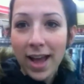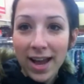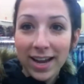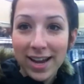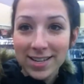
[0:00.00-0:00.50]

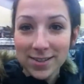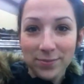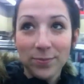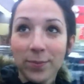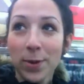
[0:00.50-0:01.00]
Hi guys,
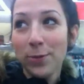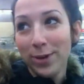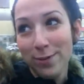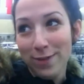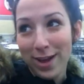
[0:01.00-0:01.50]
we're
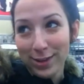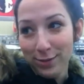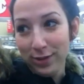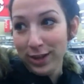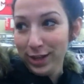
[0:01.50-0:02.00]
in
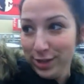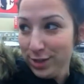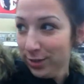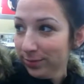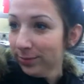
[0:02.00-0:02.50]
Value Village.